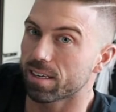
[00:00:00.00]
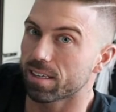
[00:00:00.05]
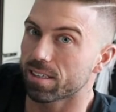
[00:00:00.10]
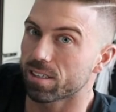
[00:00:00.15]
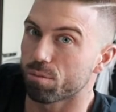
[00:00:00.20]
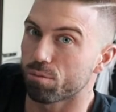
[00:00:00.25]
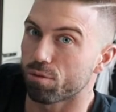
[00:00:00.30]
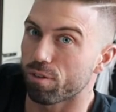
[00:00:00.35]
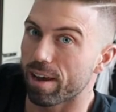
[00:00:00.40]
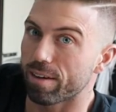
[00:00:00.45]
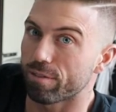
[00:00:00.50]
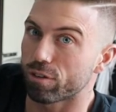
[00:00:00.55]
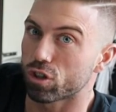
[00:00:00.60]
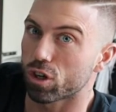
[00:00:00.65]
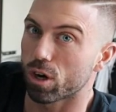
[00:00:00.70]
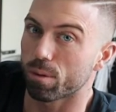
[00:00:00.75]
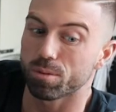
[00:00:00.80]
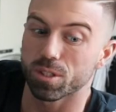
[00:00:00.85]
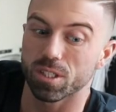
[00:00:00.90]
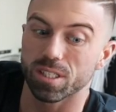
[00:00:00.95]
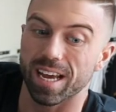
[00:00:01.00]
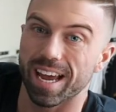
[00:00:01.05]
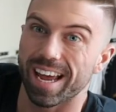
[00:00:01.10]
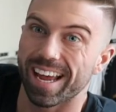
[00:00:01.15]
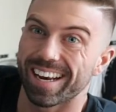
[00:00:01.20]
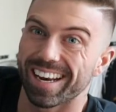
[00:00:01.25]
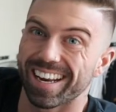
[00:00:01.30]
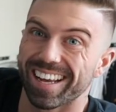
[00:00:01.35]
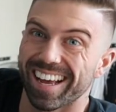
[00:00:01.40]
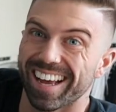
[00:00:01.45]
some flavor drops
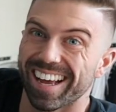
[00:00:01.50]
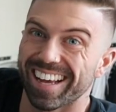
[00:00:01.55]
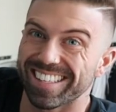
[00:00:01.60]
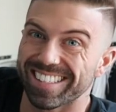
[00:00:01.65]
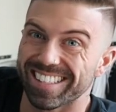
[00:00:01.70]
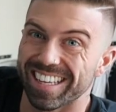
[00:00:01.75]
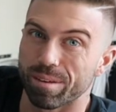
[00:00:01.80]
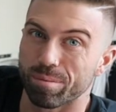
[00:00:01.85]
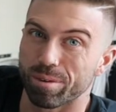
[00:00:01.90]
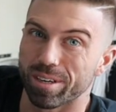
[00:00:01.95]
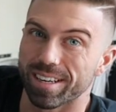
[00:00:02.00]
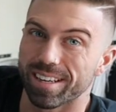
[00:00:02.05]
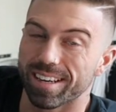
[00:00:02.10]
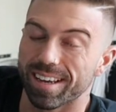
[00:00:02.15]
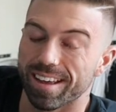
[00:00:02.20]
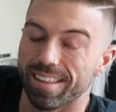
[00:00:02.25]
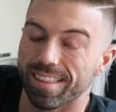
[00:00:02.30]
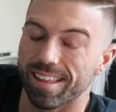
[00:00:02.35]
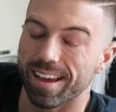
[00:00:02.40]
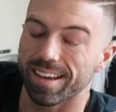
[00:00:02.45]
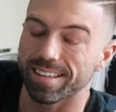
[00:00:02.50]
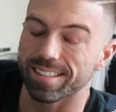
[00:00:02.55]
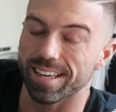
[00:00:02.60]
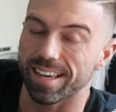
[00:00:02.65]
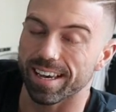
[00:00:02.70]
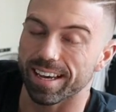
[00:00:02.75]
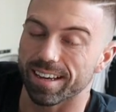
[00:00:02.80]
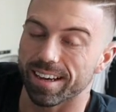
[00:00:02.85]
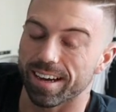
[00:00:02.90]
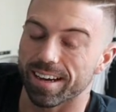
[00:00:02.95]
and cinnamon, and that is
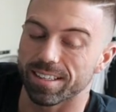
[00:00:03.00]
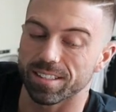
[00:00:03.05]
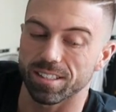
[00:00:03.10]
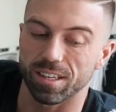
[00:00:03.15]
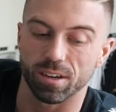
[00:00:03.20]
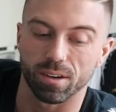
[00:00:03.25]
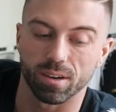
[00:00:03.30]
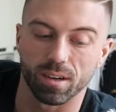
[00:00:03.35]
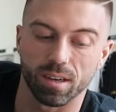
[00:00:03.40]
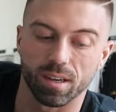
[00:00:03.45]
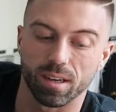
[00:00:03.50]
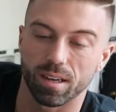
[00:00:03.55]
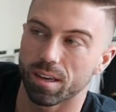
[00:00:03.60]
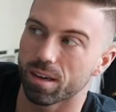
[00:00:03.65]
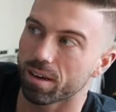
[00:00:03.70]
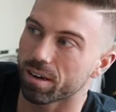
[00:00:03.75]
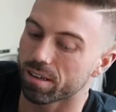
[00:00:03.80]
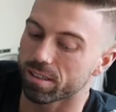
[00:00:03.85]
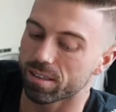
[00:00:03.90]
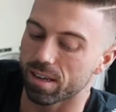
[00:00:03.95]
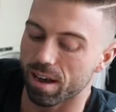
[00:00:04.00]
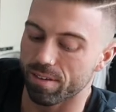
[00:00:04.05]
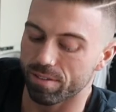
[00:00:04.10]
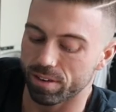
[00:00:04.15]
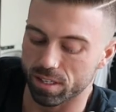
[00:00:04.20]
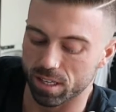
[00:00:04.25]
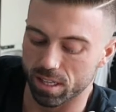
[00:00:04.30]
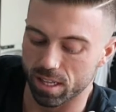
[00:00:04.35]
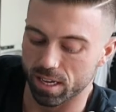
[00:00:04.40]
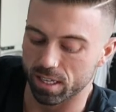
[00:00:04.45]
it, guys. So I'm gonna dive
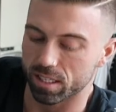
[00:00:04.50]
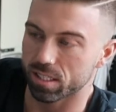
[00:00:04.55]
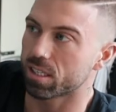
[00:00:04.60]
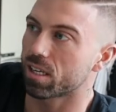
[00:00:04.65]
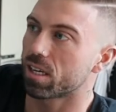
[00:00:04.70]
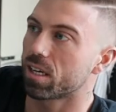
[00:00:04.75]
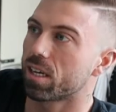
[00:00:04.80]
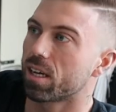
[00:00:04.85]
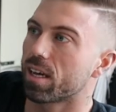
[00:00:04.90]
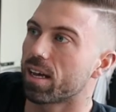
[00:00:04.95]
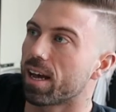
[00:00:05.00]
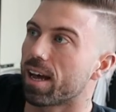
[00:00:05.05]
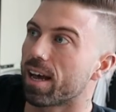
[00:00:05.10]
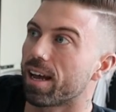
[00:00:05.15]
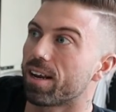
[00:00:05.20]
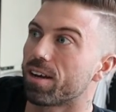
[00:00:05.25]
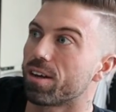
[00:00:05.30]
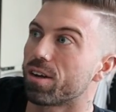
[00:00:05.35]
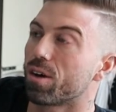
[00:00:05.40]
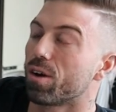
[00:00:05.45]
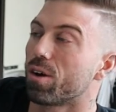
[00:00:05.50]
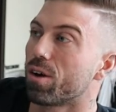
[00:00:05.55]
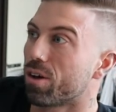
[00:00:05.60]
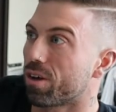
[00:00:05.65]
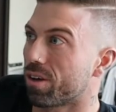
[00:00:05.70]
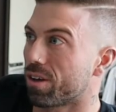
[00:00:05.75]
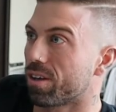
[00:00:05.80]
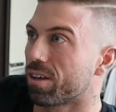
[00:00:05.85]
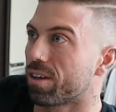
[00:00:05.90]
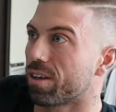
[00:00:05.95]
into this and
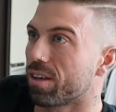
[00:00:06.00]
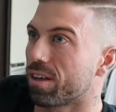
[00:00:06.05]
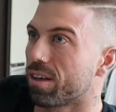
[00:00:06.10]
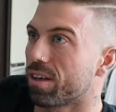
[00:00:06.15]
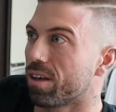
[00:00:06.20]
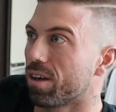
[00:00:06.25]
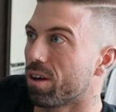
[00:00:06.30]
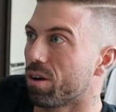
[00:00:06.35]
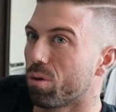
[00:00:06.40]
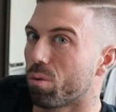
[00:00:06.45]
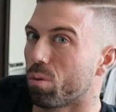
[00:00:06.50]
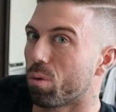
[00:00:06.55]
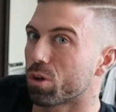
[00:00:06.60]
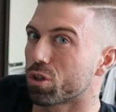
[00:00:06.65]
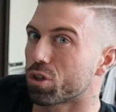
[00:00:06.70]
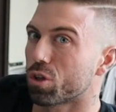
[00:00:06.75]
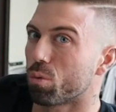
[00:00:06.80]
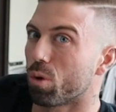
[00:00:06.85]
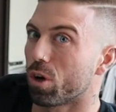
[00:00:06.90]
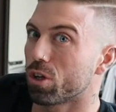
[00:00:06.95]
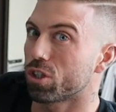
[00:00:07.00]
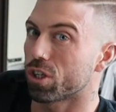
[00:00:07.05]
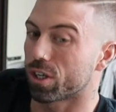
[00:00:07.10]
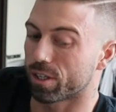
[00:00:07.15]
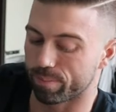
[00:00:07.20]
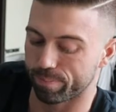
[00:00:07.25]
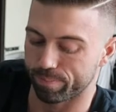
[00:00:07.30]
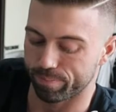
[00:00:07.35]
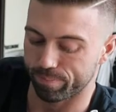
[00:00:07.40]
watch The Watcher.